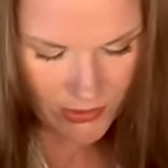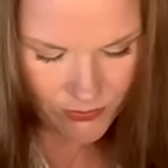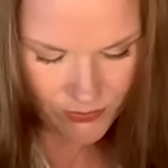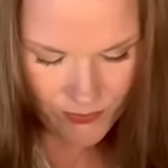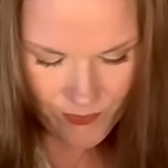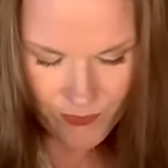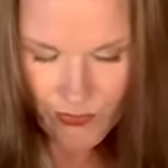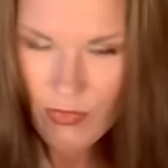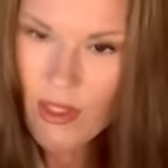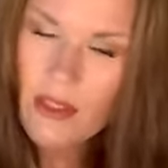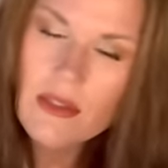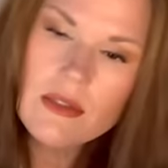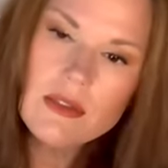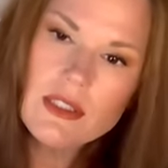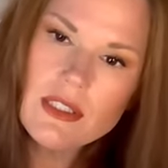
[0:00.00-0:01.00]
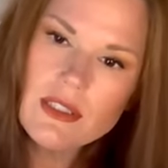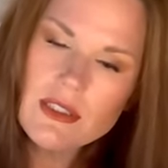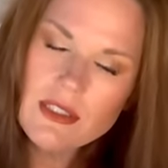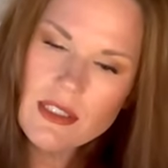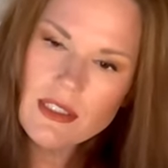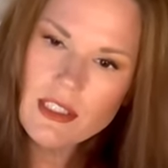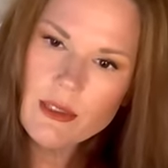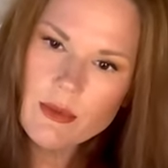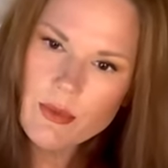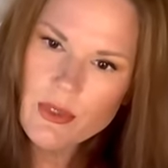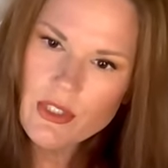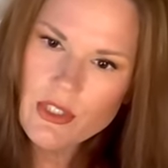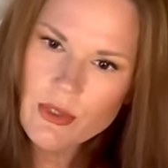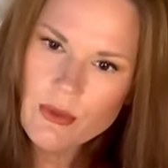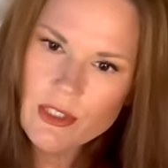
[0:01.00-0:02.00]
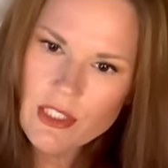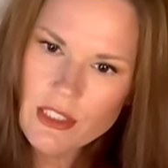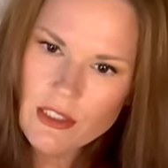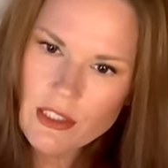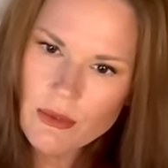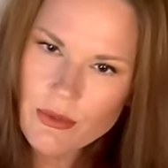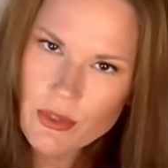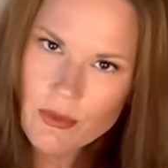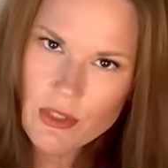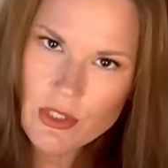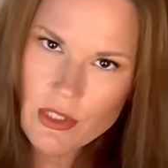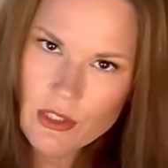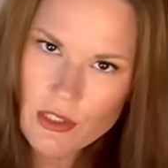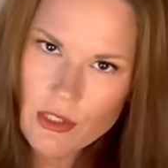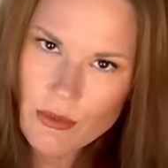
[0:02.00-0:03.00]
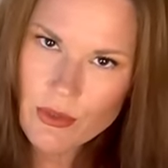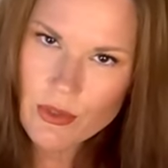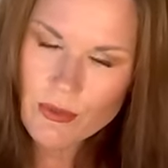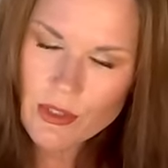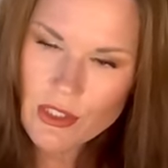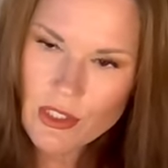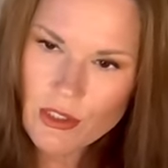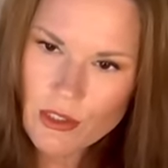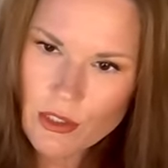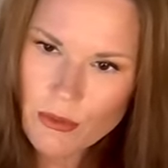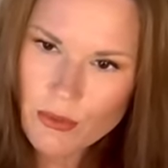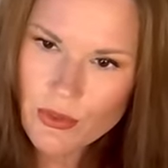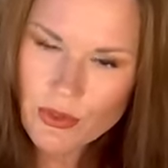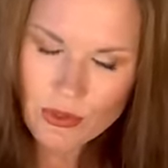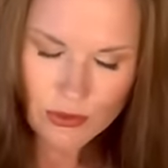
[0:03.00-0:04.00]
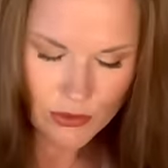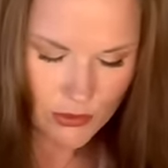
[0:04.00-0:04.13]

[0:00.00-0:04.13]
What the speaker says: Let's see this Eight of Cups, please. Show me this Eight of Cups. Show me this Eight of Cups. Show me this Eight of Cups.